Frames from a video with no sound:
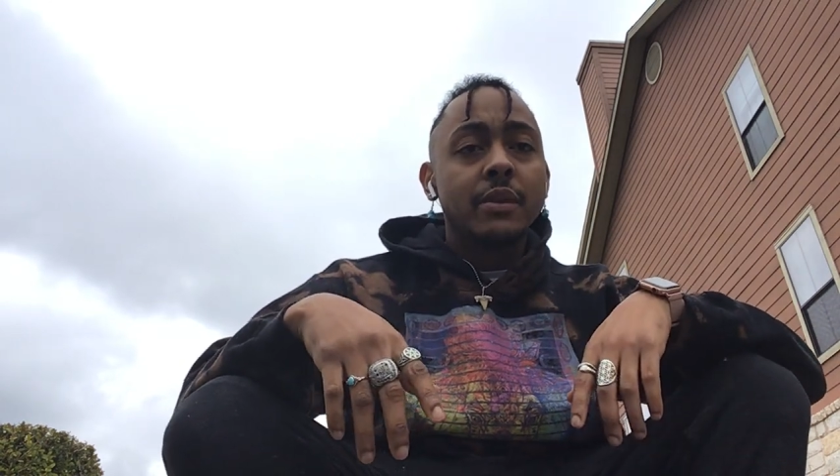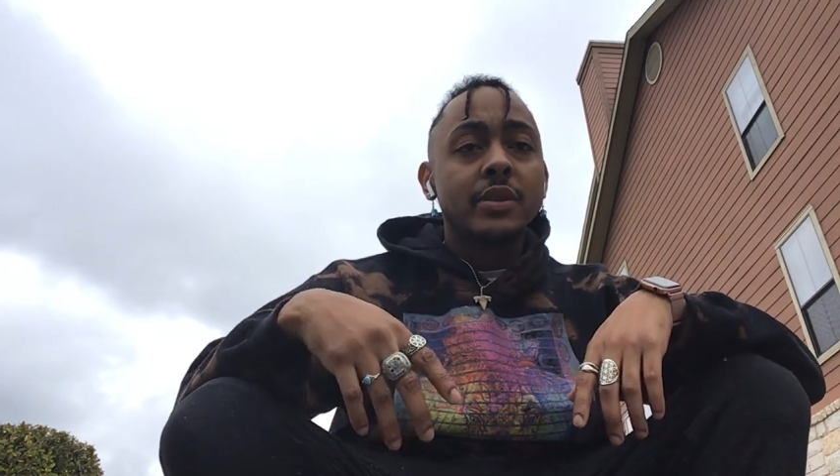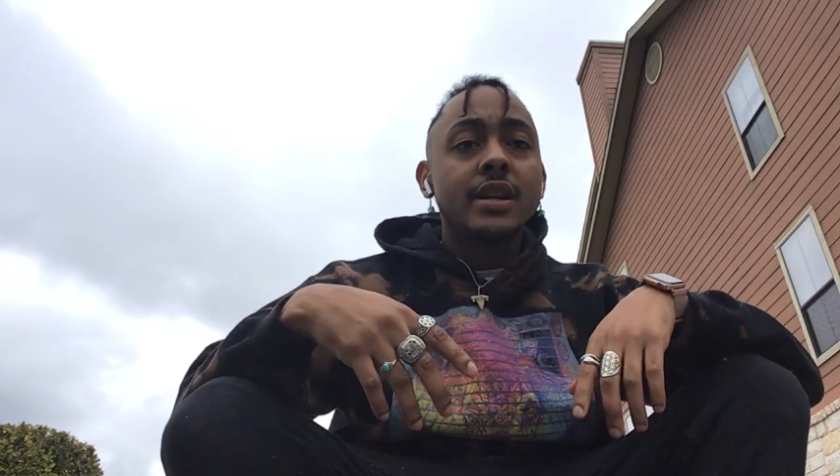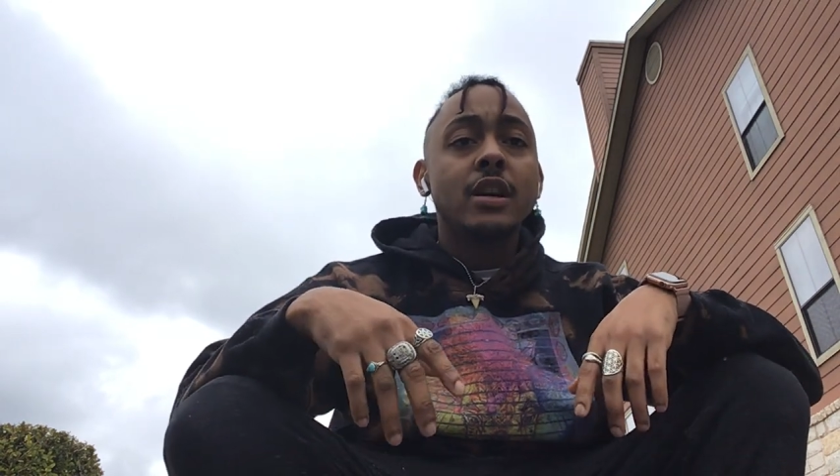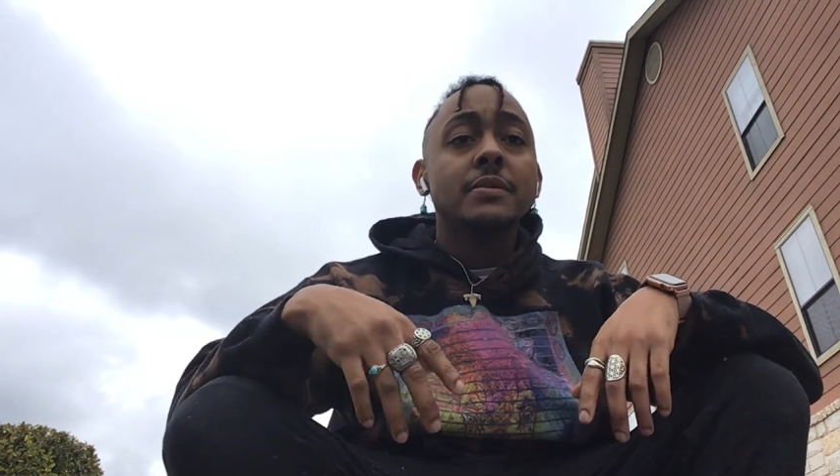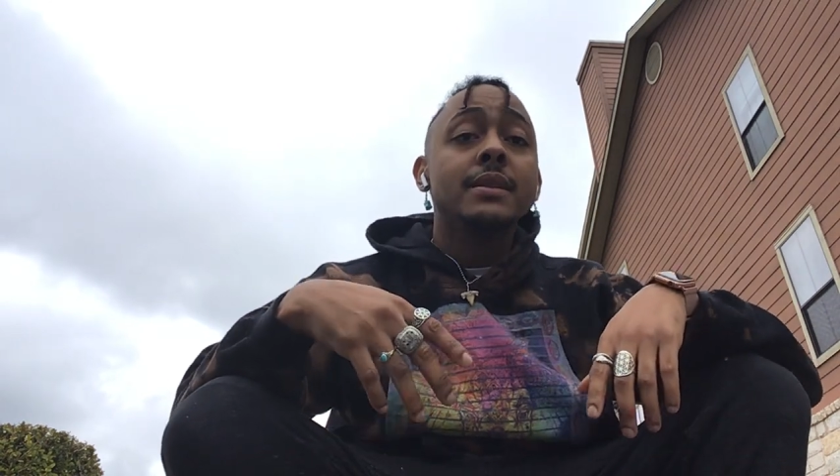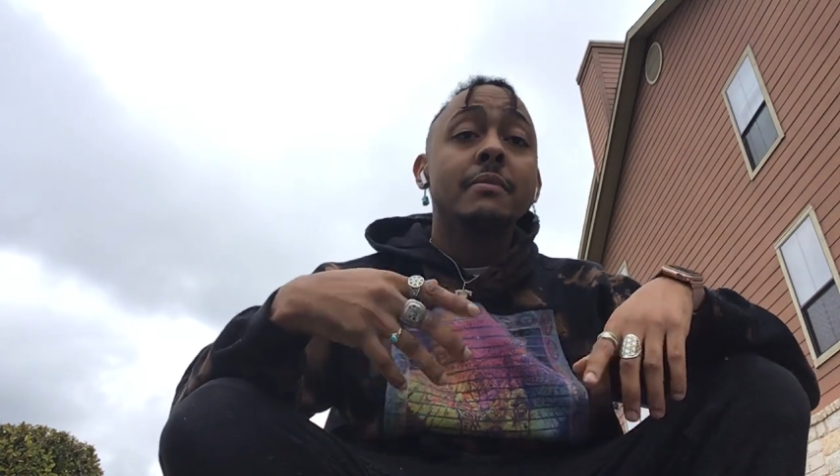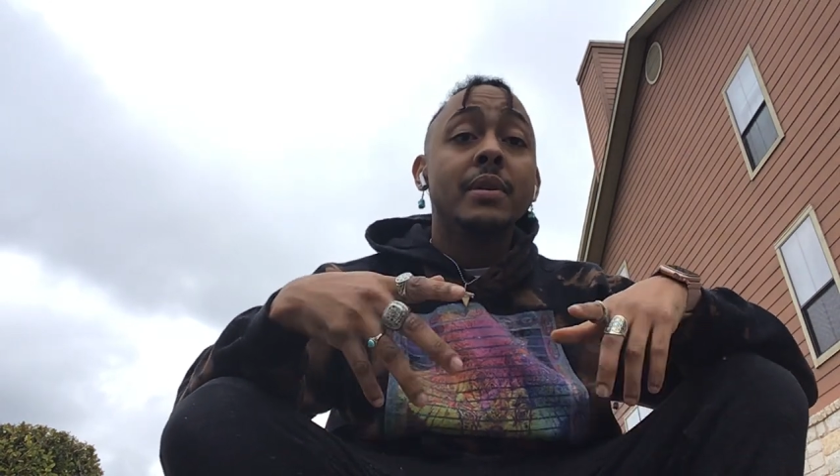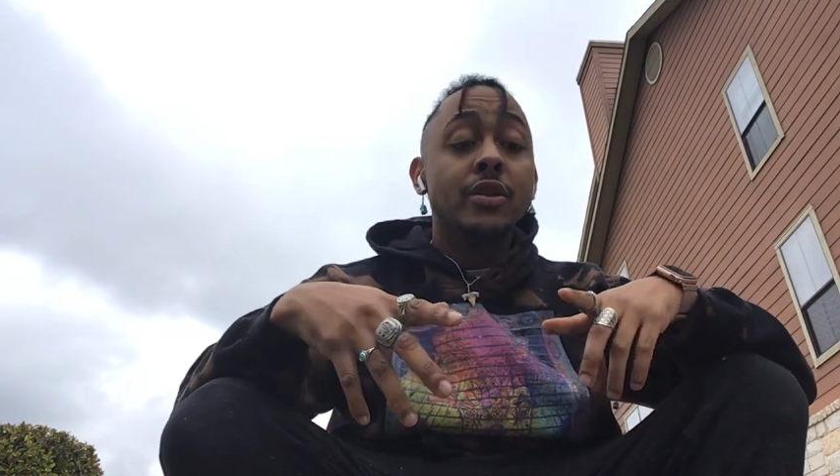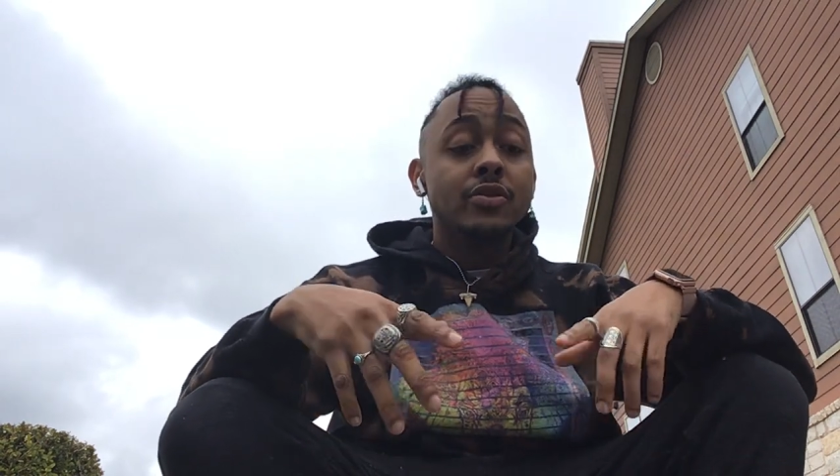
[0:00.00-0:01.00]
which helps to
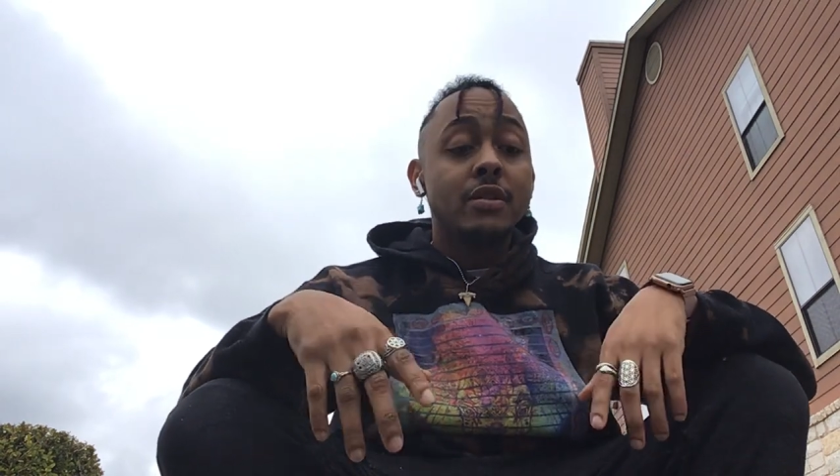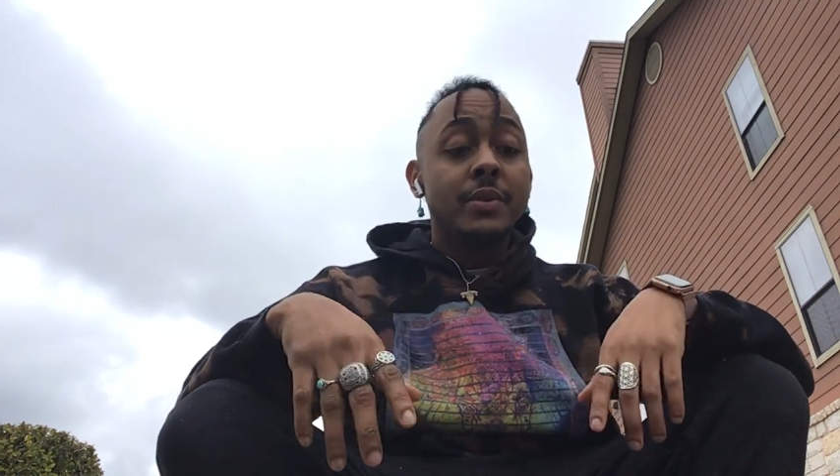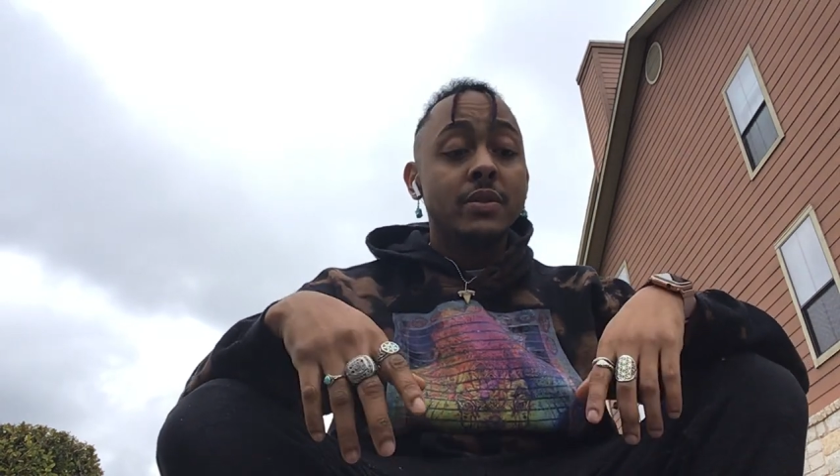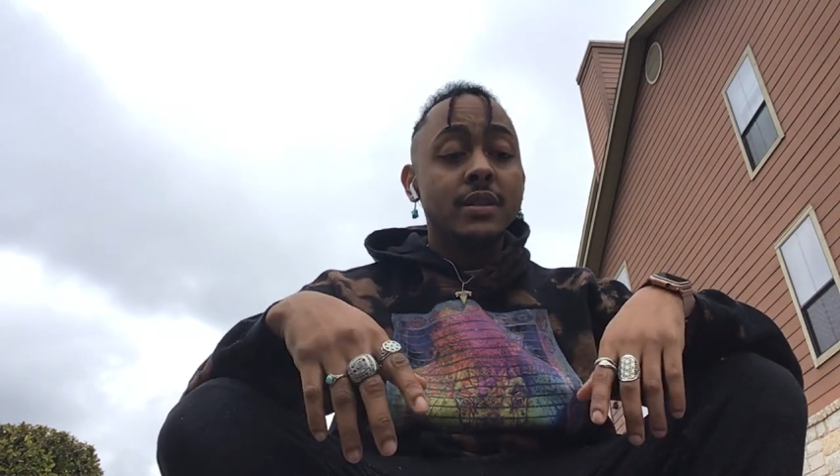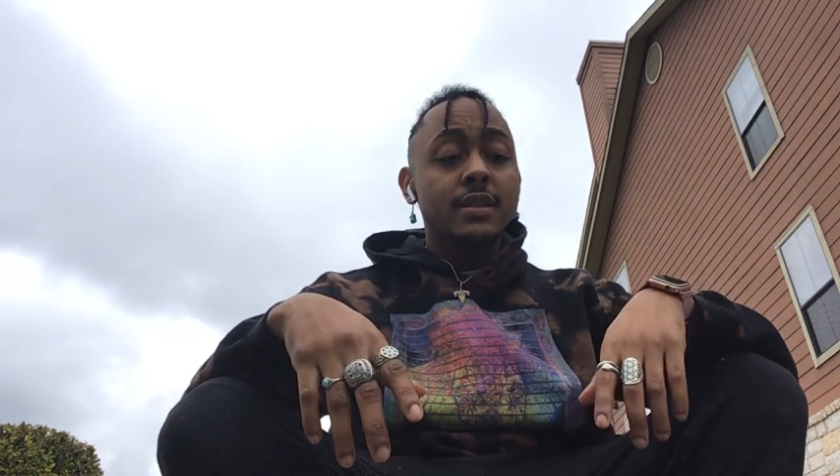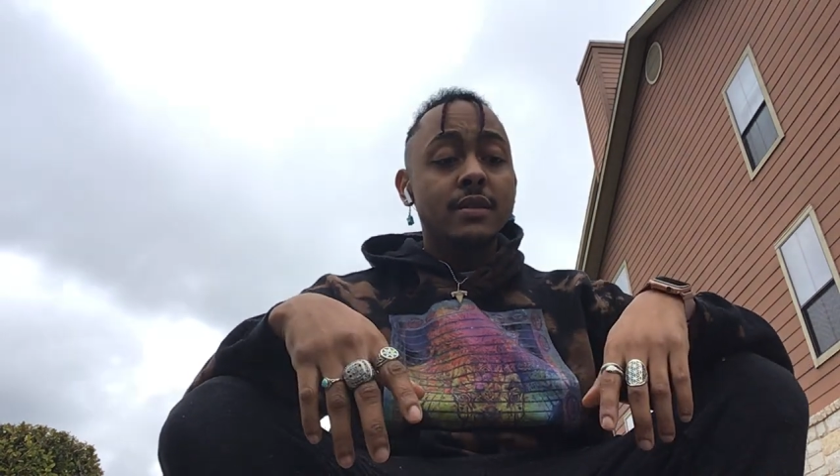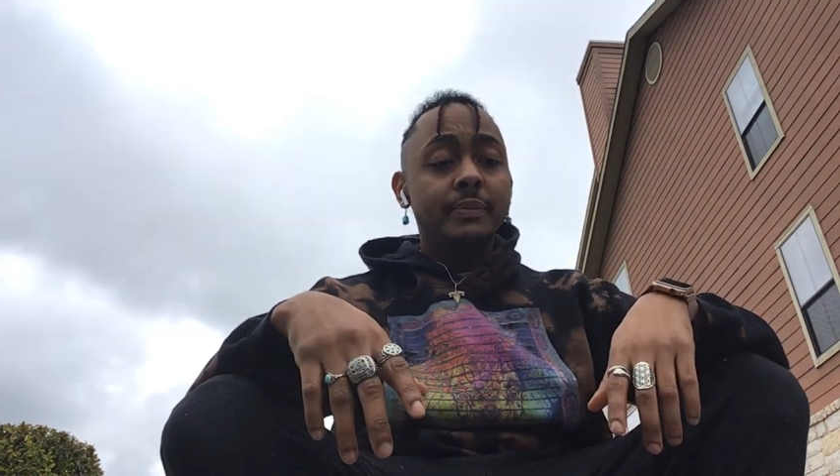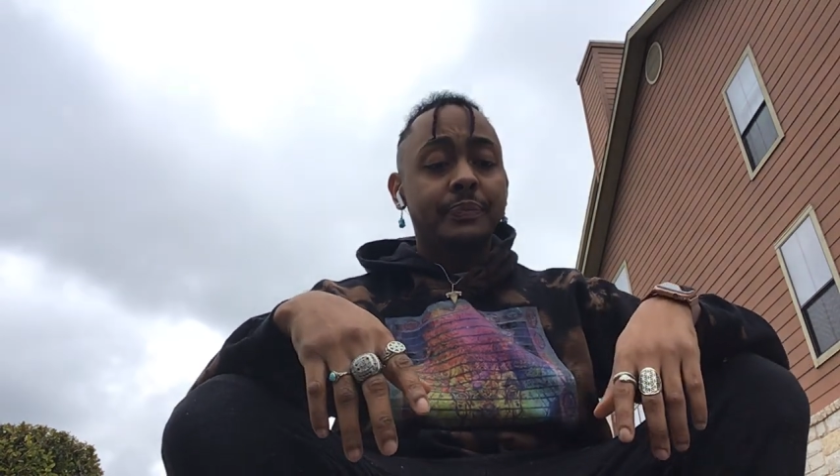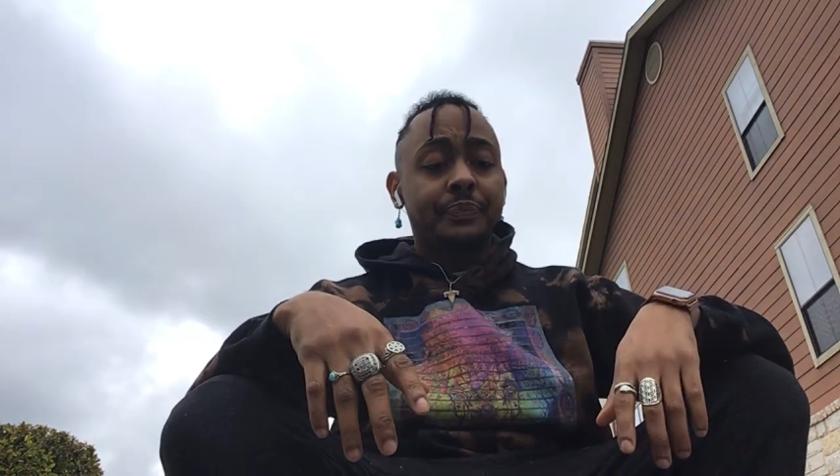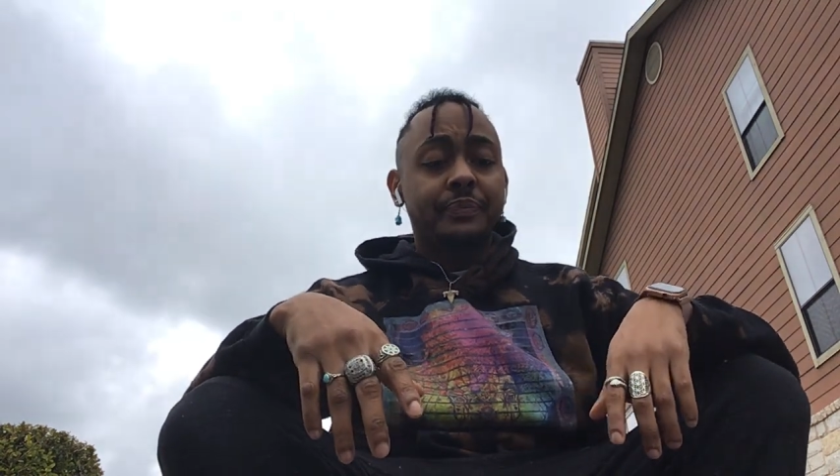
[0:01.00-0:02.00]
build your immune system